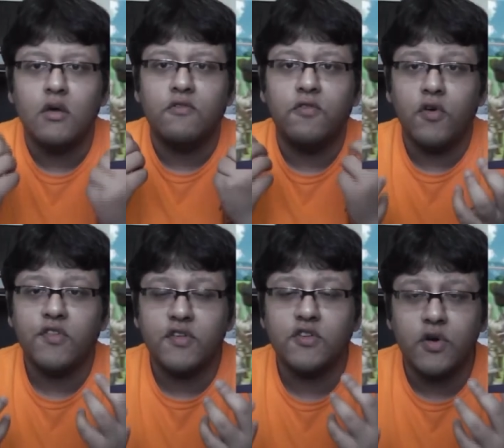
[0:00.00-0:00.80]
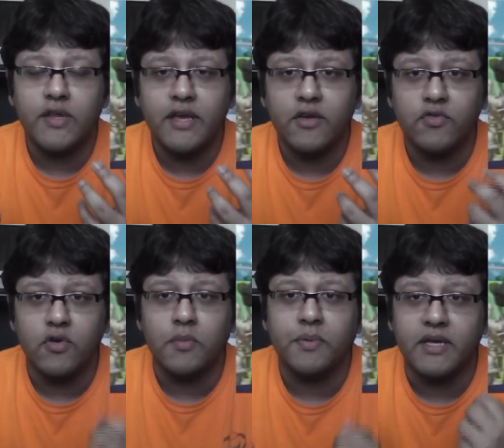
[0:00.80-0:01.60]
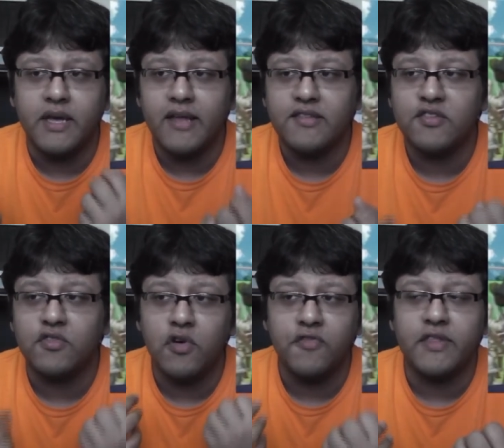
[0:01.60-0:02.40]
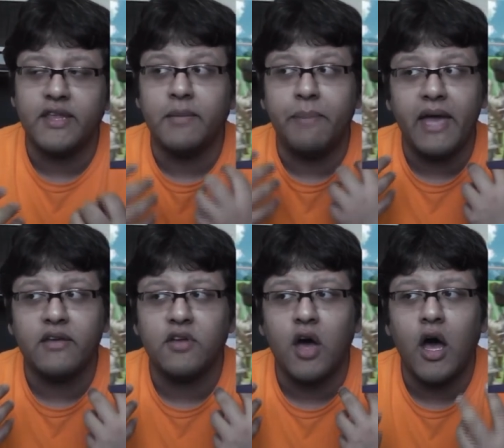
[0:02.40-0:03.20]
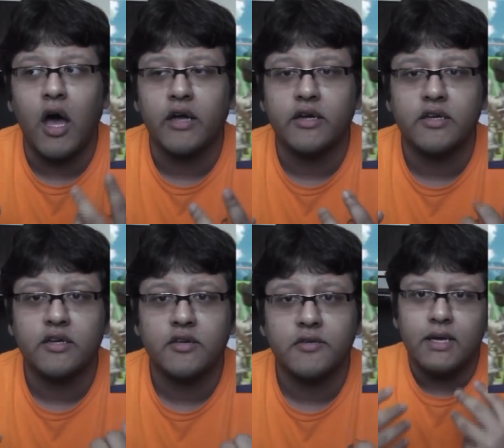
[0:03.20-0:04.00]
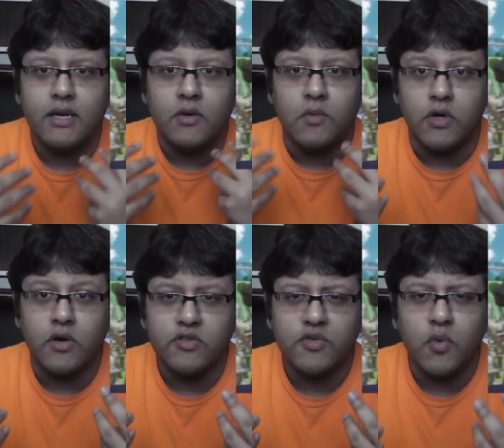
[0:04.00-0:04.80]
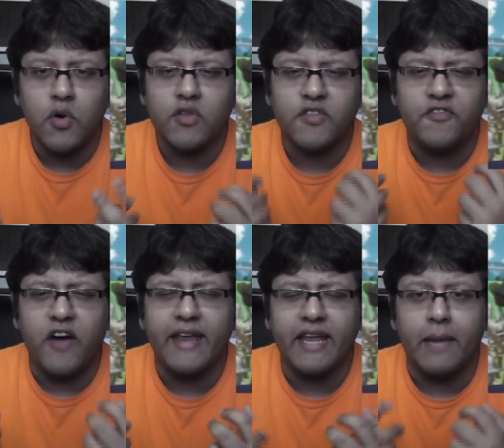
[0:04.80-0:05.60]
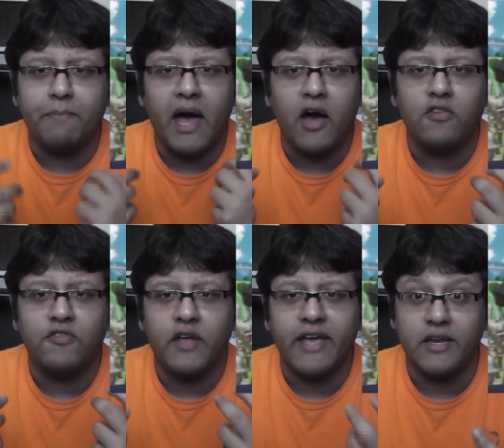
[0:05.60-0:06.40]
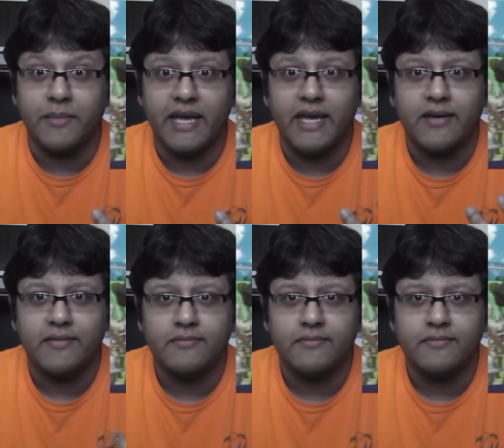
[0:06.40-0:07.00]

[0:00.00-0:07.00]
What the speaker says: Forced to join their group, Guts, Griffith, and the Band of the Hawk will go to war to fight a powerful enemy,